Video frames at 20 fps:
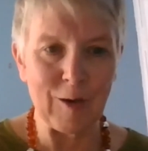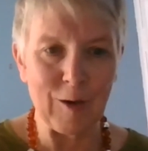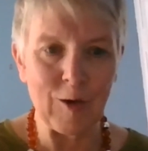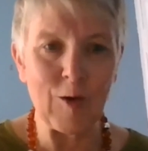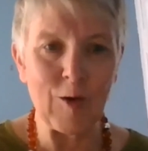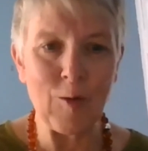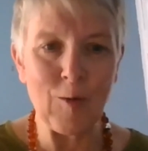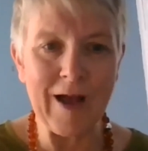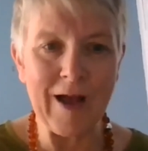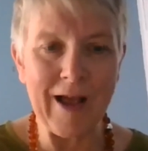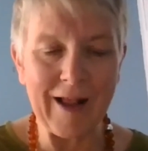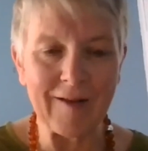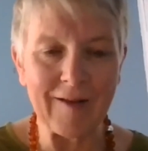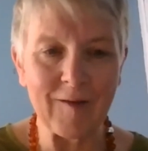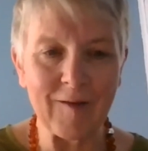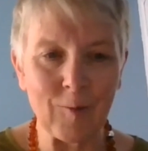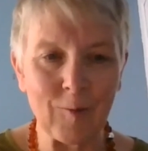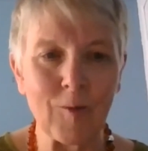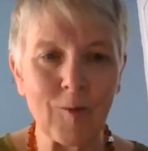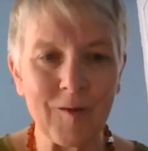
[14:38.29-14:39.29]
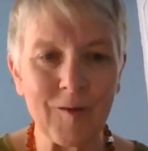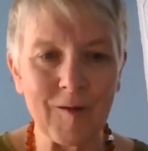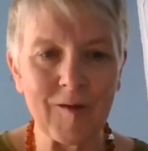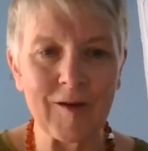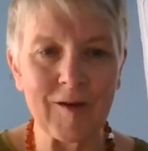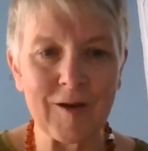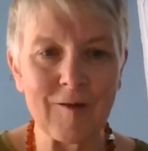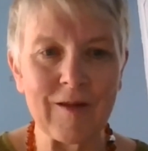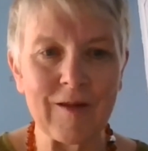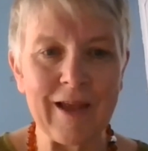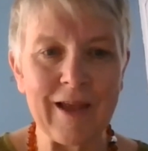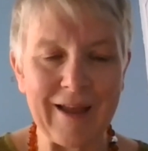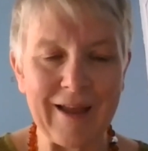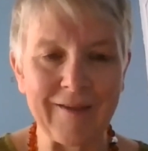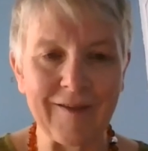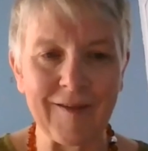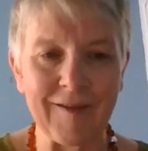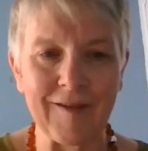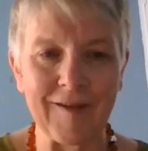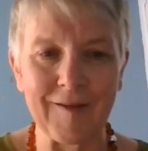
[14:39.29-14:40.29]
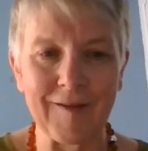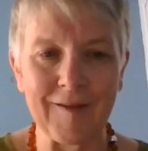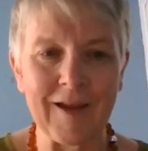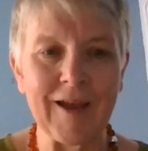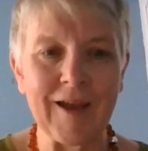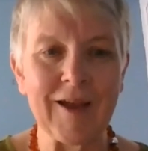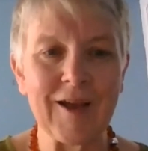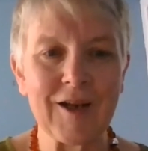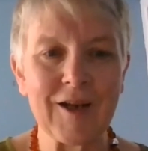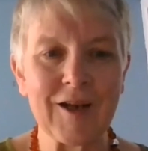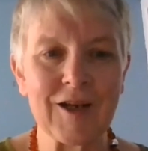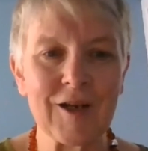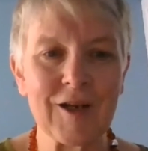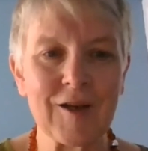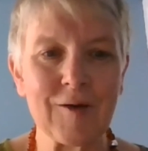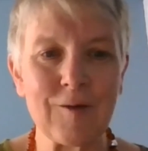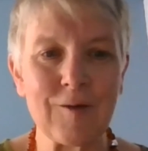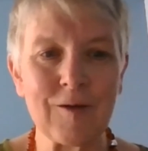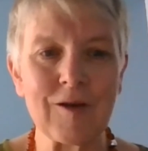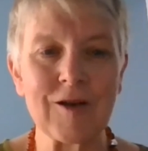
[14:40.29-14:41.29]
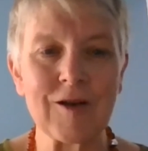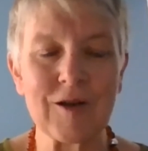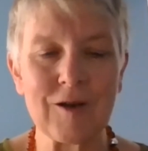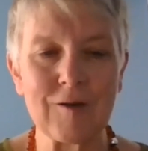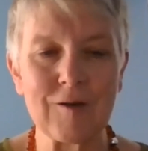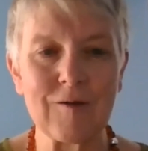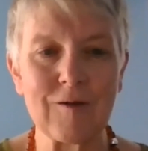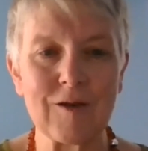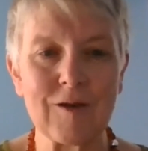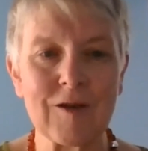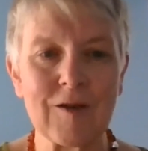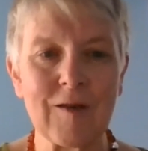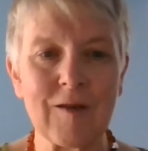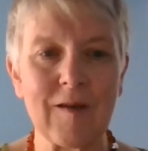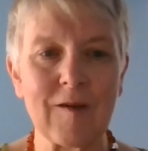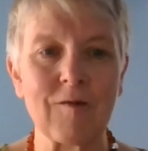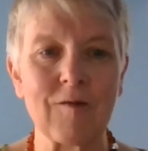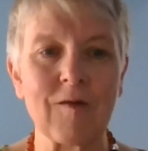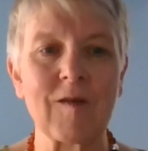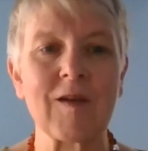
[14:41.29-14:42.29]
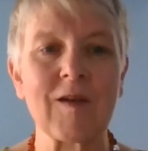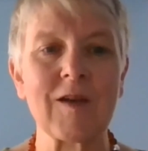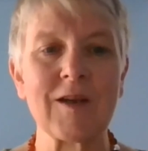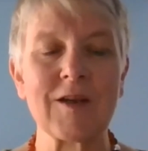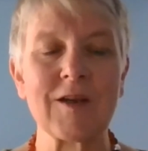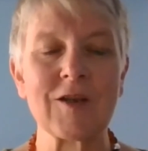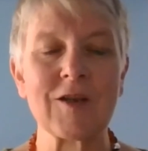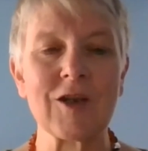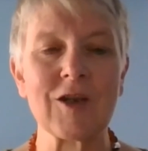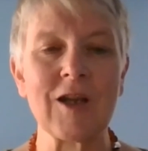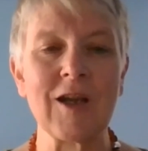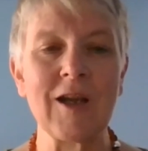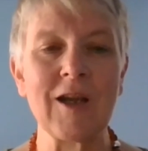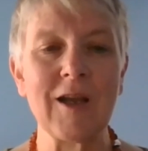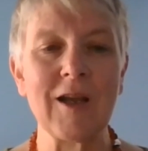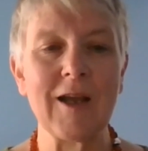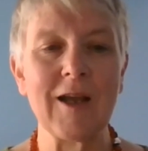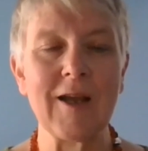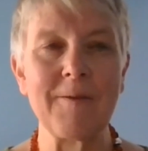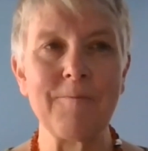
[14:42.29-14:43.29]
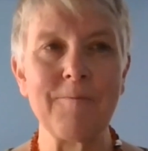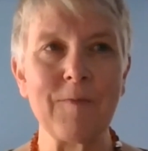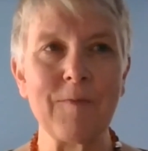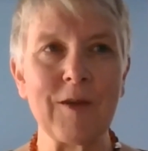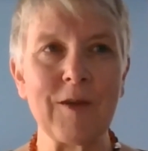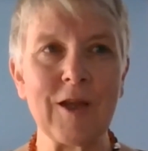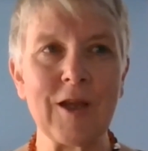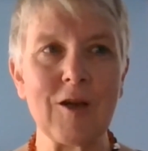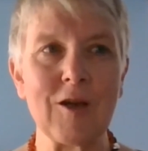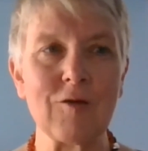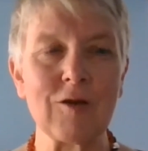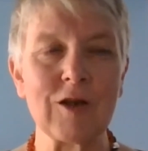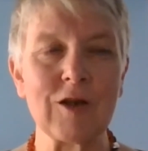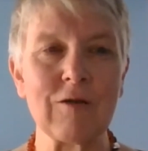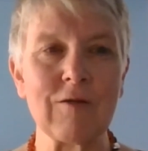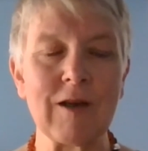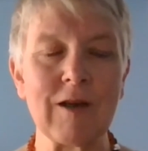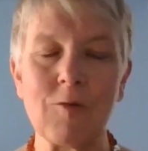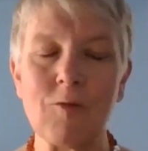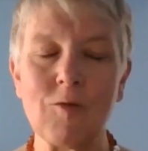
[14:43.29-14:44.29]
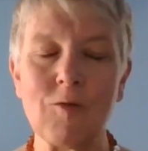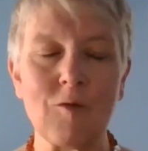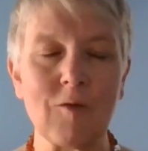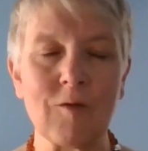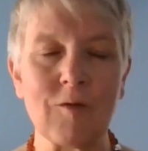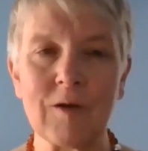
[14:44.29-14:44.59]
Who else wants to know the answers to this research that you're doing,